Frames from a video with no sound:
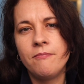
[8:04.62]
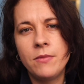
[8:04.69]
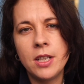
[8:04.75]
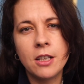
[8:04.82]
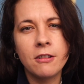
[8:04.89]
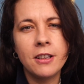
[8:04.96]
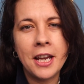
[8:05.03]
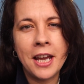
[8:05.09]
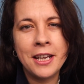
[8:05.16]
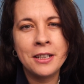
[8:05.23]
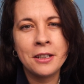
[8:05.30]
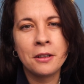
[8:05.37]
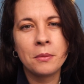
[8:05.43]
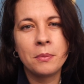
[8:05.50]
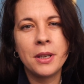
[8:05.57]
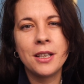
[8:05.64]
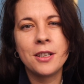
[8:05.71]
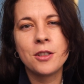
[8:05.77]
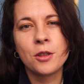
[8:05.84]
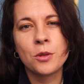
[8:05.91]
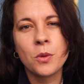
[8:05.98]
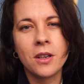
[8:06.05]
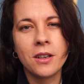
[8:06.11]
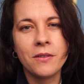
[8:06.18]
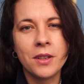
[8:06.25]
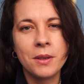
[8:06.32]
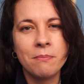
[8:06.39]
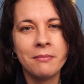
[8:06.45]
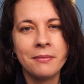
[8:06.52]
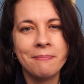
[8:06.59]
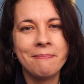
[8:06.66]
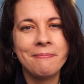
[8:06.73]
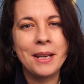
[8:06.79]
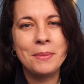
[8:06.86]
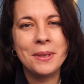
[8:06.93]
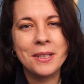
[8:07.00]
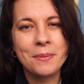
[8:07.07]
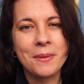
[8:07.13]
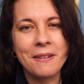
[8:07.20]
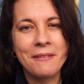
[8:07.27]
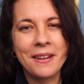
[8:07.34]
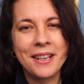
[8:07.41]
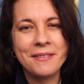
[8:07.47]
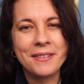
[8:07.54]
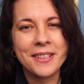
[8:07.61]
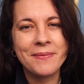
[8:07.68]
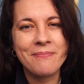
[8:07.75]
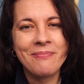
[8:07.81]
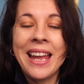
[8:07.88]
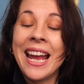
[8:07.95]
Diggory Haydock being just one of them. Maybe he's my favourite.